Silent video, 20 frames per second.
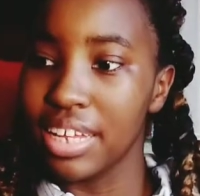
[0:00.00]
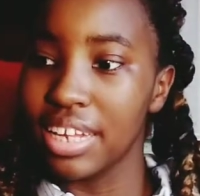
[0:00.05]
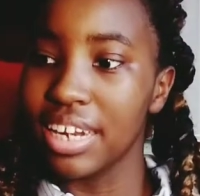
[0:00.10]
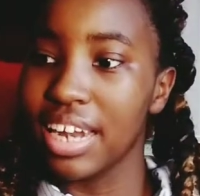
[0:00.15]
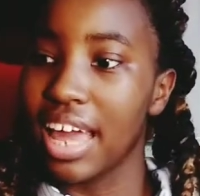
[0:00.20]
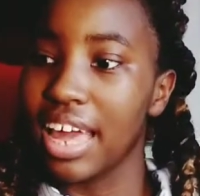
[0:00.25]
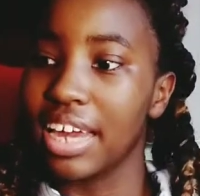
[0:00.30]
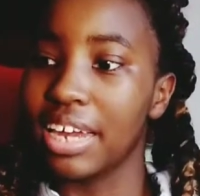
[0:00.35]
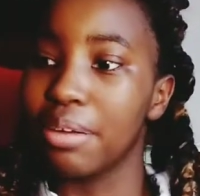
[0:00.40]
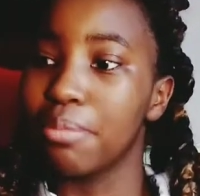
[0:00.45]

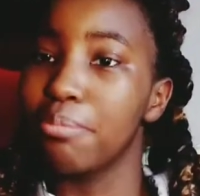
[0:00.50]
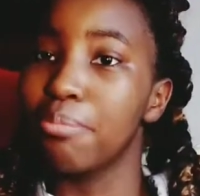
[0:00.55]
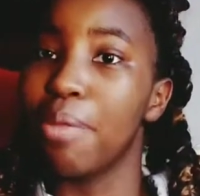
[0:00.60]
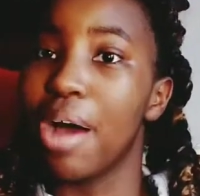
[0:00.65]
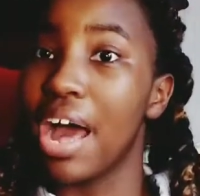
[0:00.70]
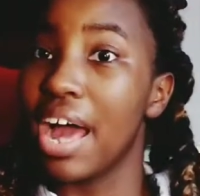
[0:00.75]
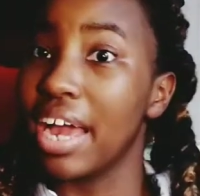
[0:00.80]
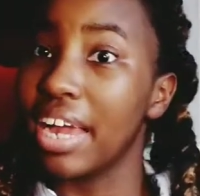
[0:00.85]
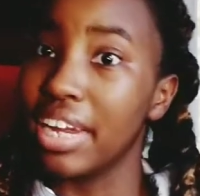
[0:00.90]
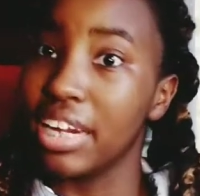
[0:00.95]
like
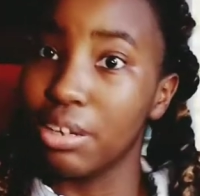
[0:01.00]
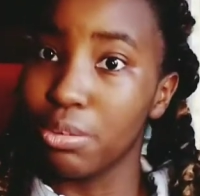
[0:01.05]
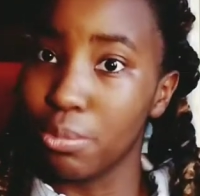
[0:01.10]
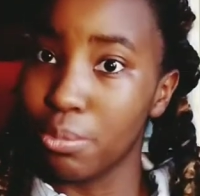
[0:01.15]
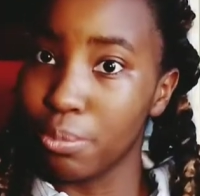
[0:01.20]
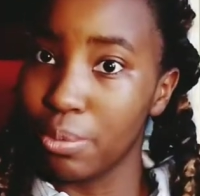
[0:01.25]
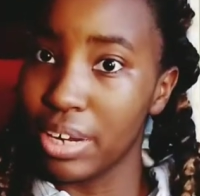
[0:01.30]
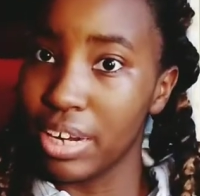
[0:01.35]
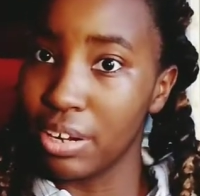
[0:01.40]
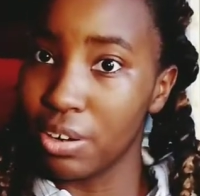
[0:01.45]
My
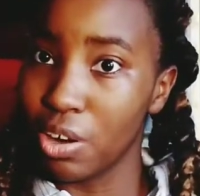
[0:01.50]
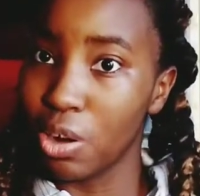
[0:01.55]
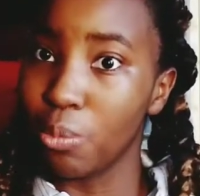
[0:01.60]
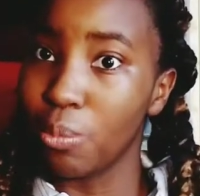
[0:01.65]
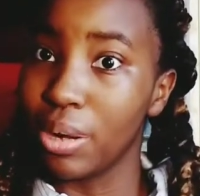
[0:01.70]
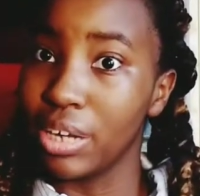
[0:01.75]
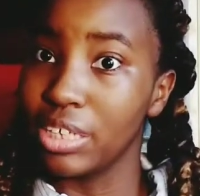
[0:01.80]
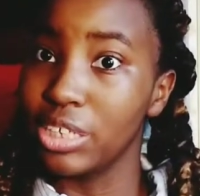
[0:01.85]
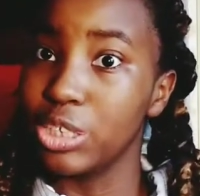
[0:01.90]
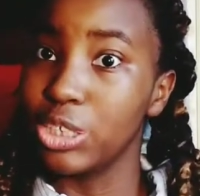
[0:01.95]
Hero
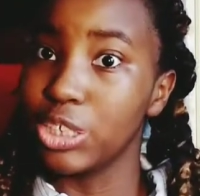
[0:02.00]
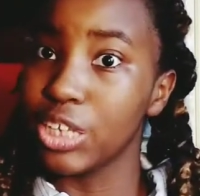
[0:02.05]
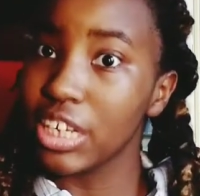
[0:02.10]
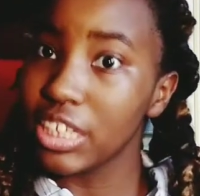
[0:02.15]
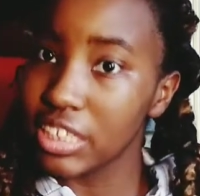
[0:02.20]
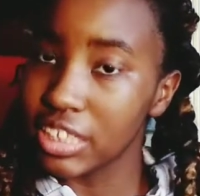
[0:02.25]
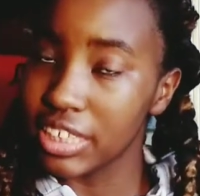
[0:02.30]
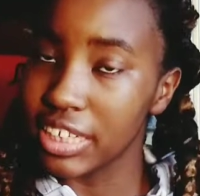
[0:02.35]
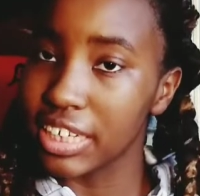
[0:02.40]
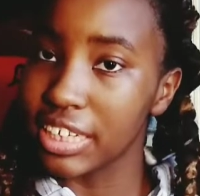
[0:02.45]
1
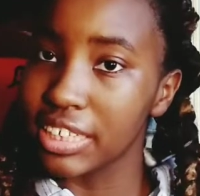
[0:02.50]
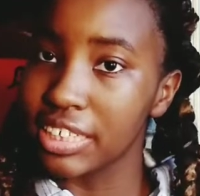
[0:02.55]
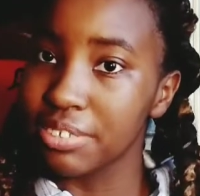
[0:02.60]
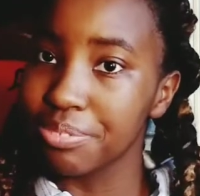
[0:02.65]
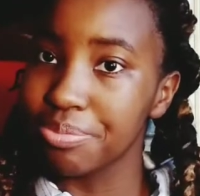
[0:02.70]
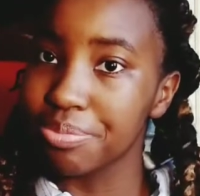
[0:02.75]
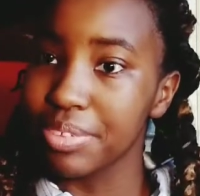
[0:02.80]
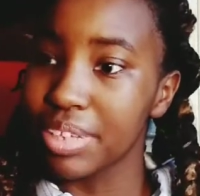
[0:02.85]
Justice.